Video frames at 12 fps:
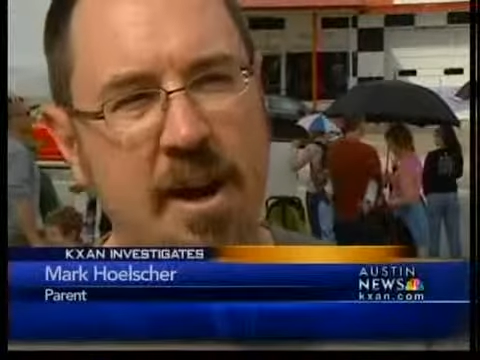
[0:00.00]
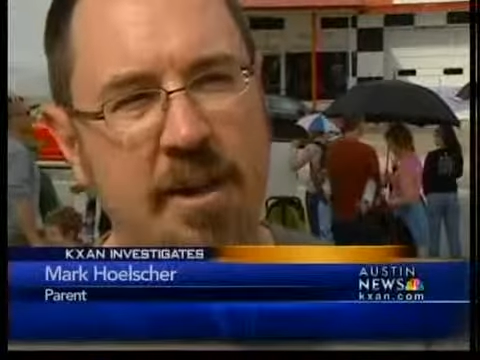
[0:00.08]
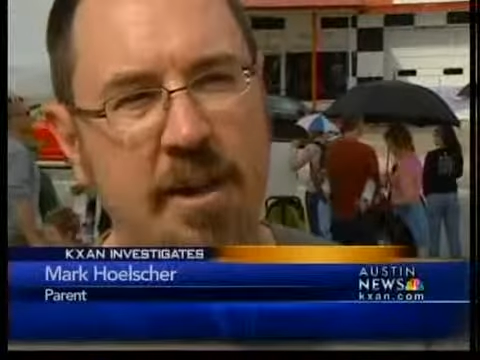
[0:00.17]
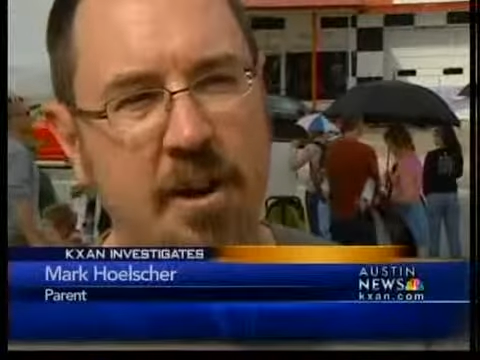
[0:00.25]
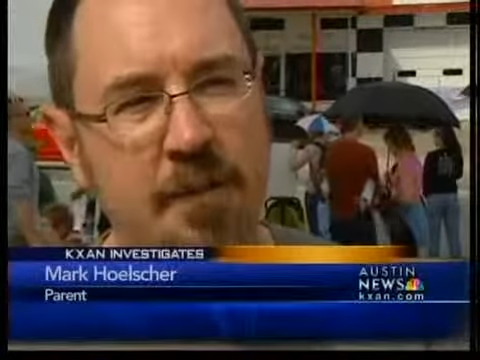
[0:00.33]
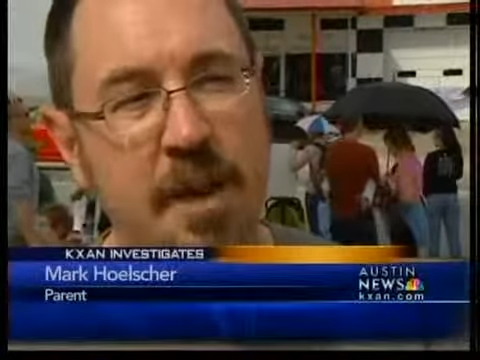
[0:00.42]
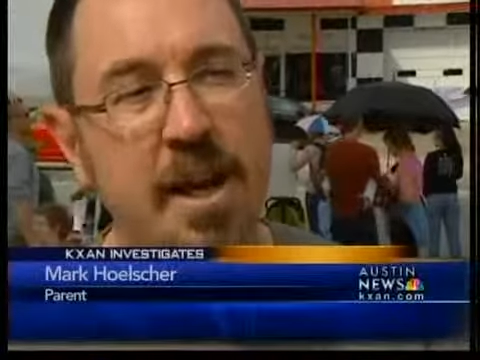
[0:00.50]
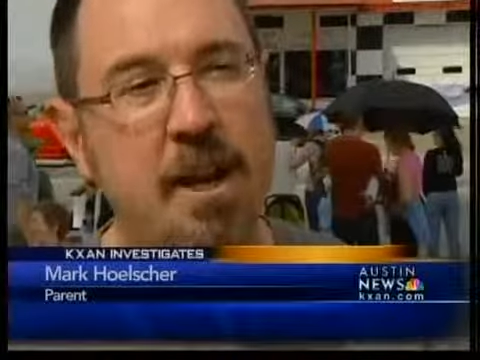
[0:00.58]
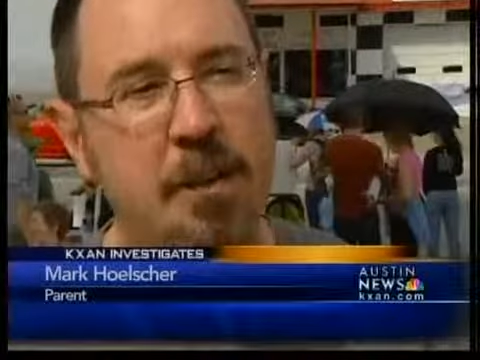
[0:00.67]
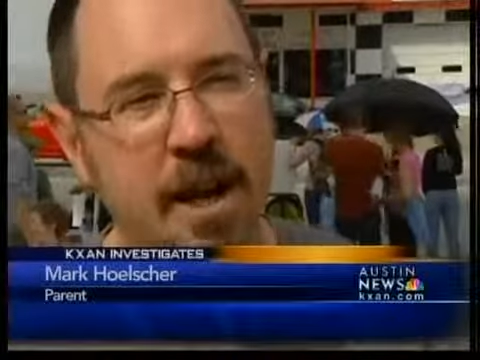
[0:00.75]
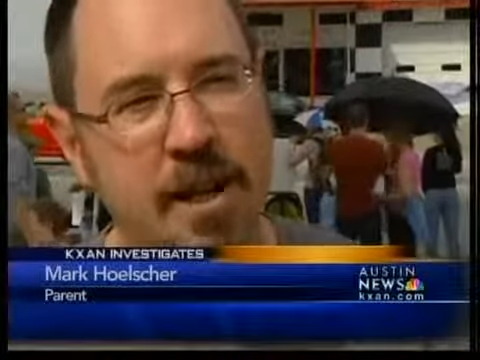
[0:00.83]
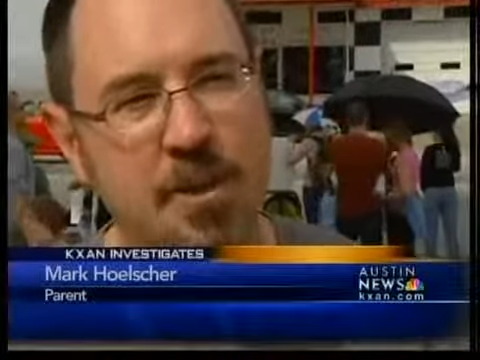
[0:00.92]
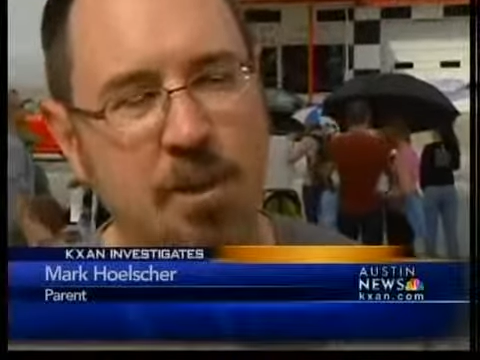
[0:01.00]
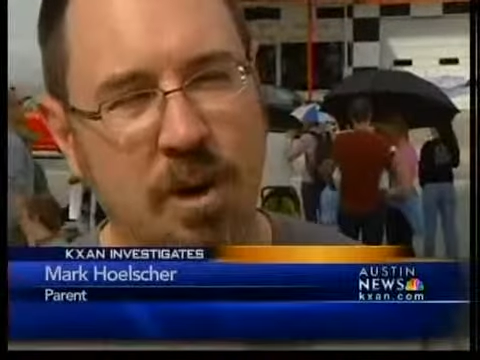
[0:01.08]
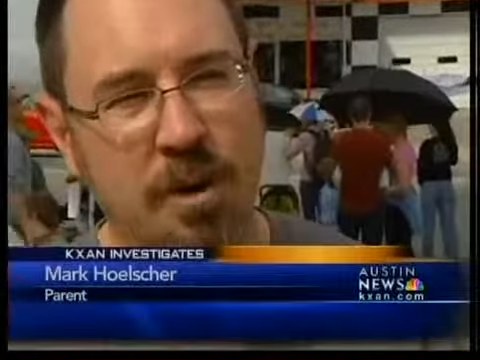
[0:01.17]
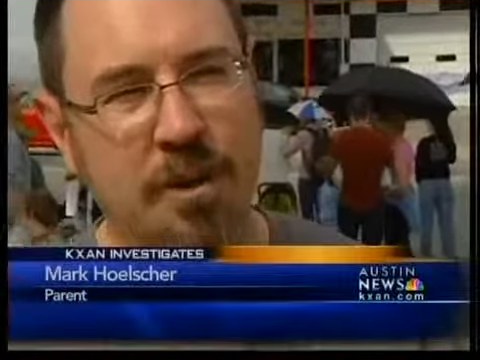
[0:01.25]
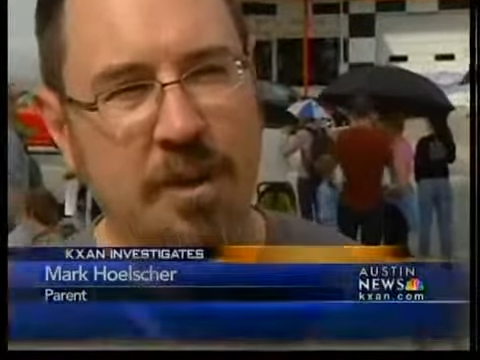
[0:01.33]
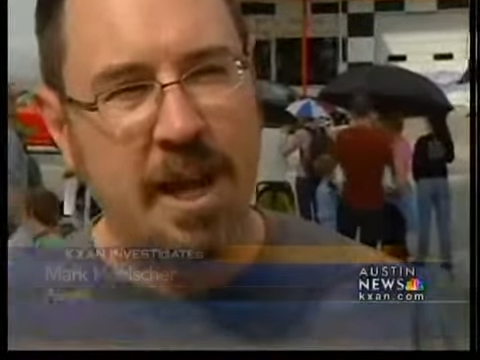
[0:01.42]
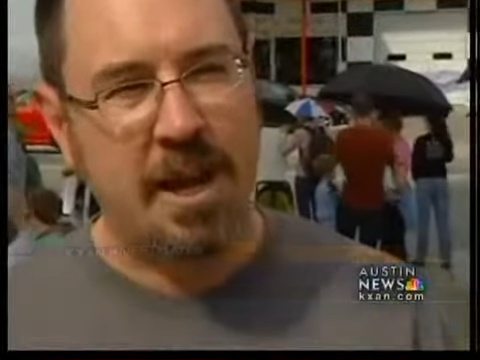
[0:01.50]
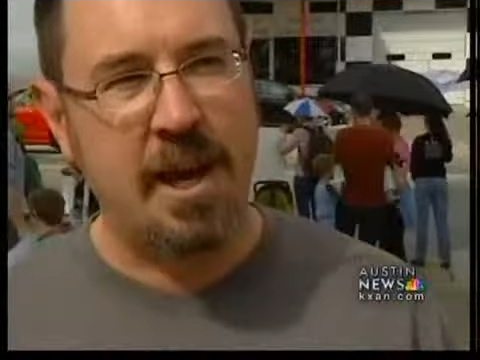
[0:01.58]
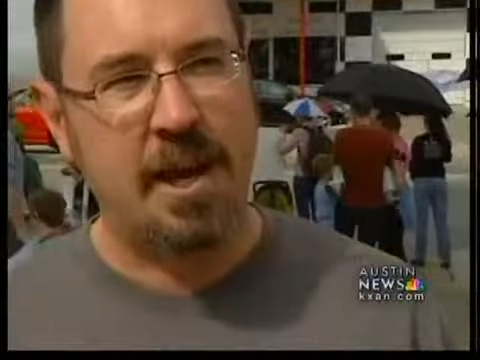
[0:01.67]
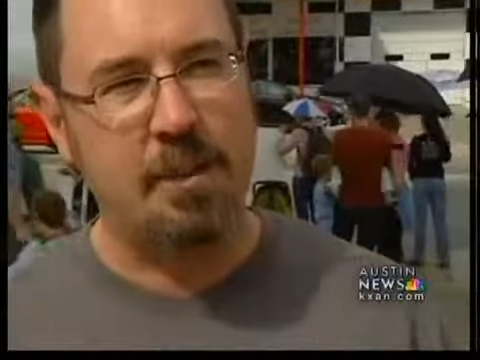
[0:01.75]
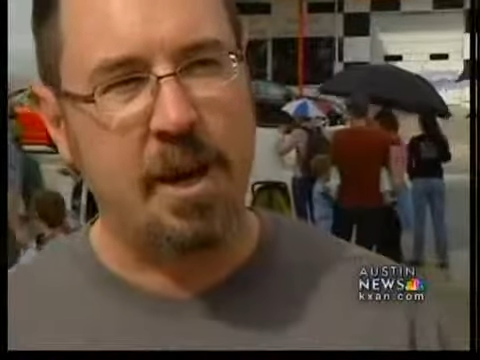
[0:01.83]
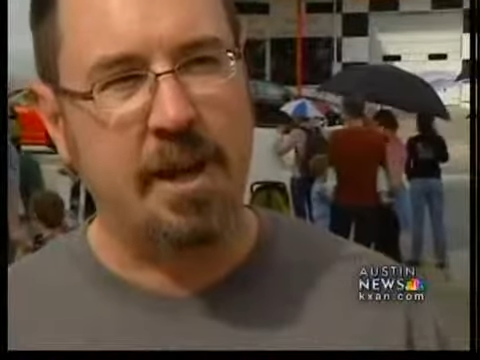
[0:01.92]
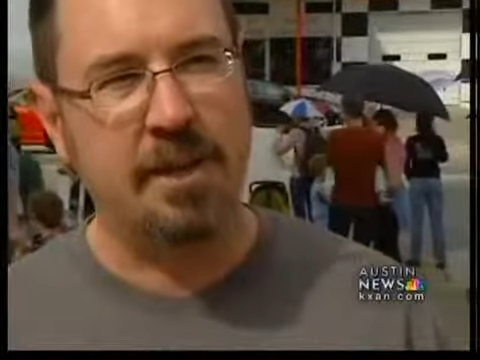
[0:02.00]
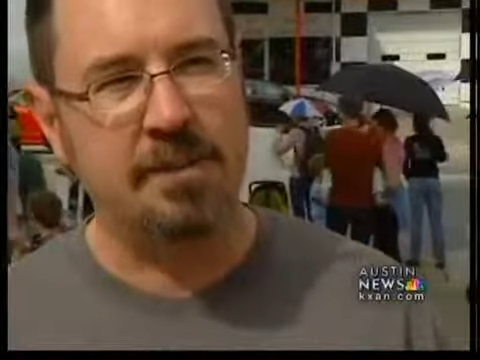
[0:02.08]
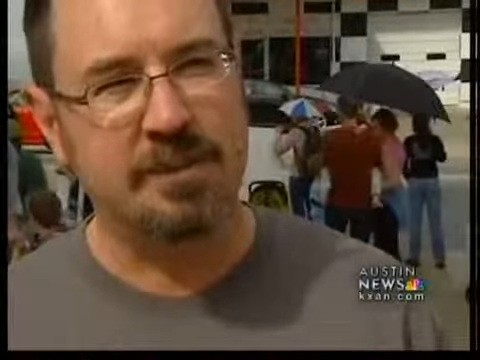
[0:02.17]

I don't know if anybody's worth that kind of money.